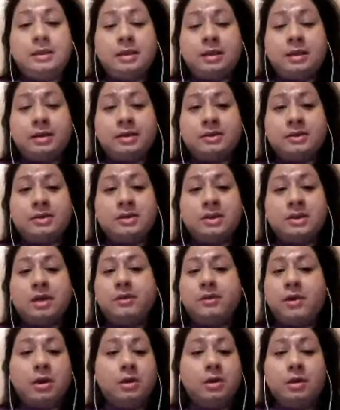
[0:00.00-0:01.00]
there's
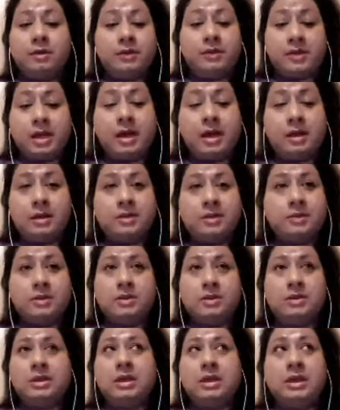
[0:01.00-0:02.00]
stuff all over Dallas,
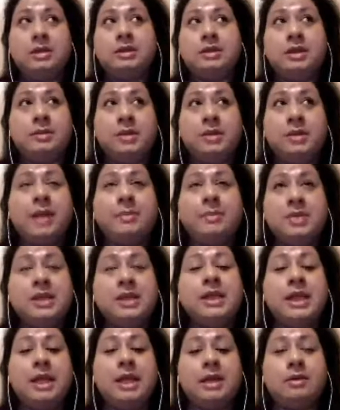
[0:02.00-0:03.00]
which it ended up not
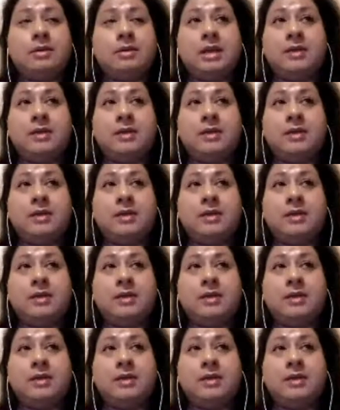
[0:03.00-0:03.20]
being.